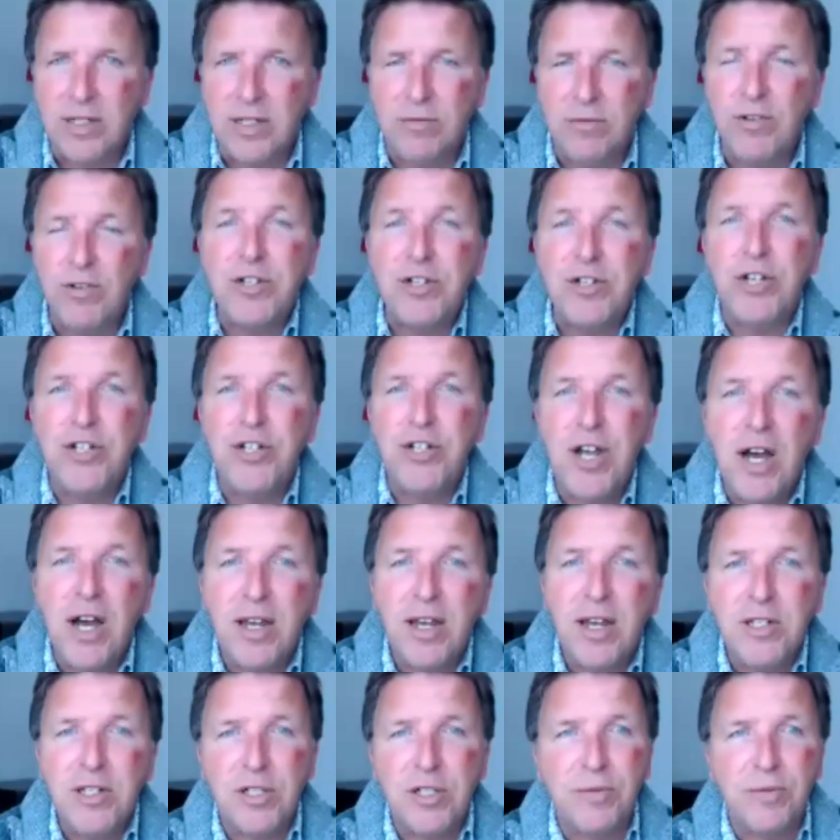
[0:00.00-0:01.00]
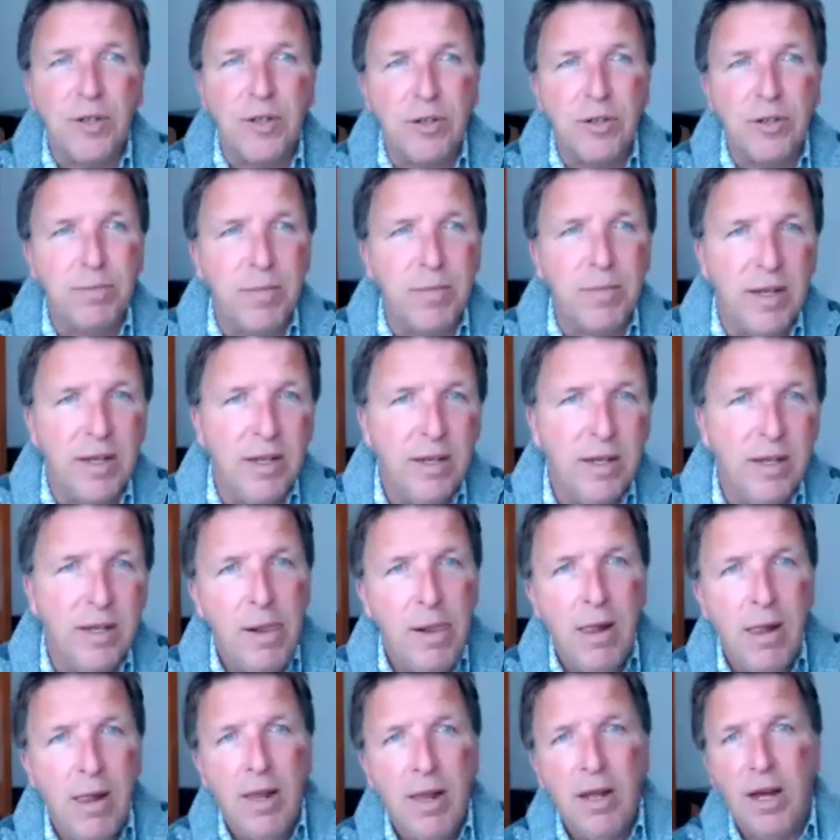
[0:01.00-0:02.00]
And Richard Young interviewed me
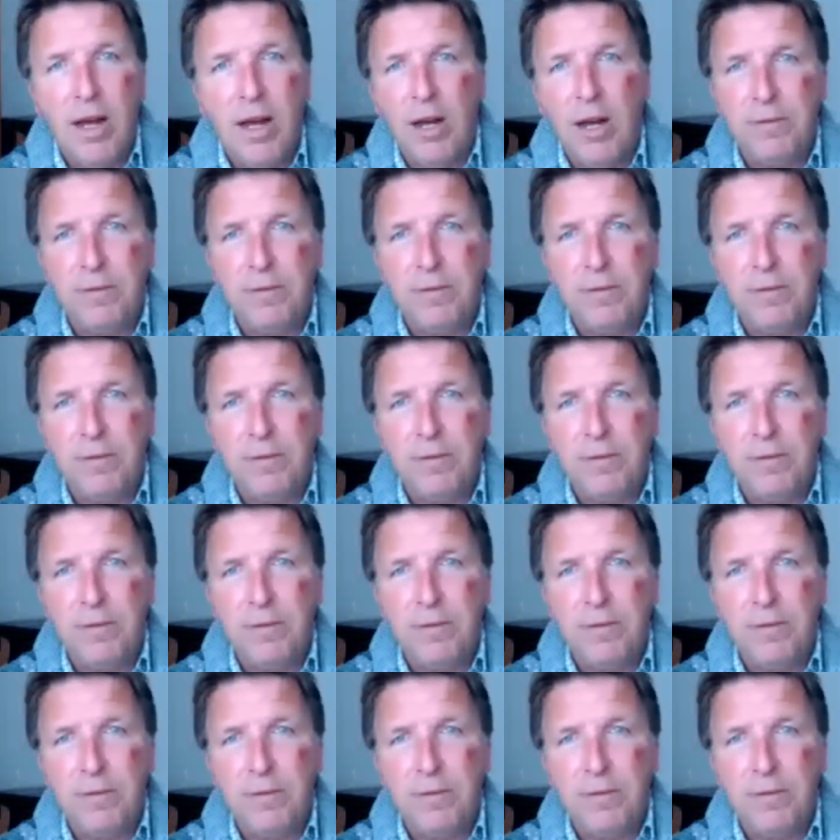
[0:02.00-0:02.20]
uh,